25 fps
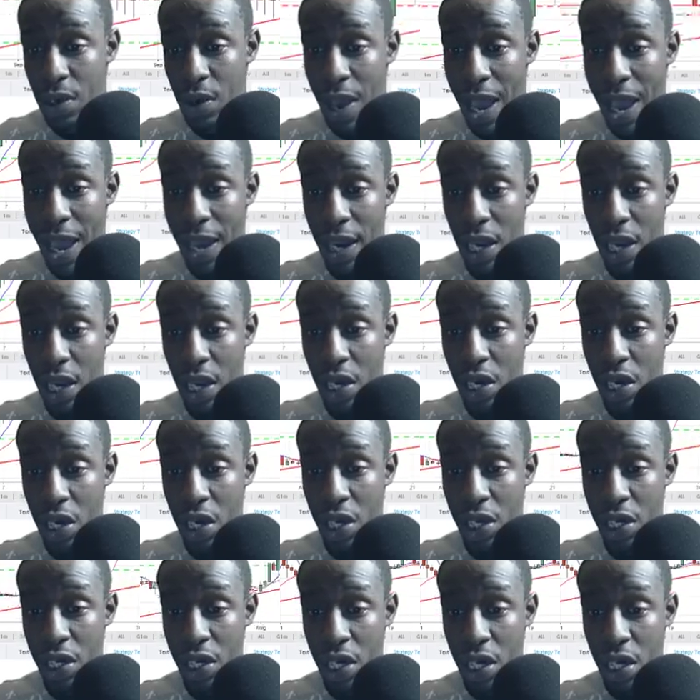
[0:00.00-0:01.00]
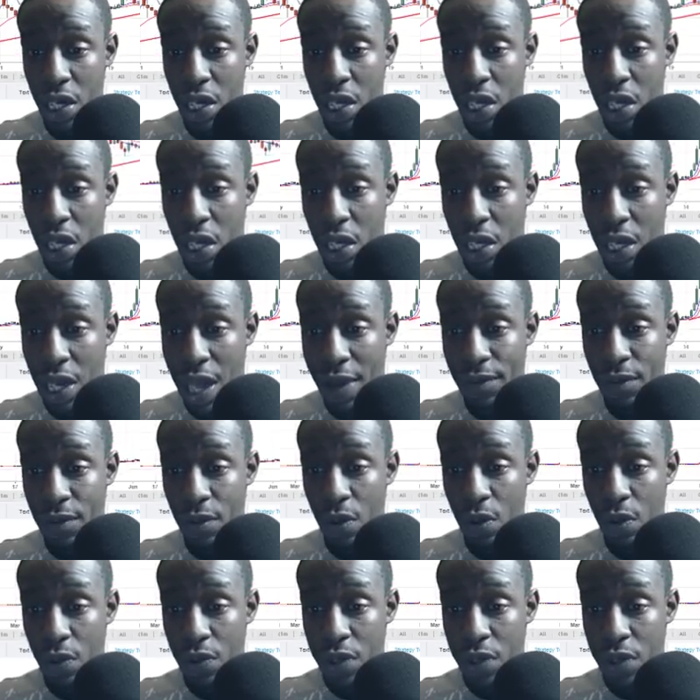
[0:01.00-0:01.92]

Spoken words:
at a good level.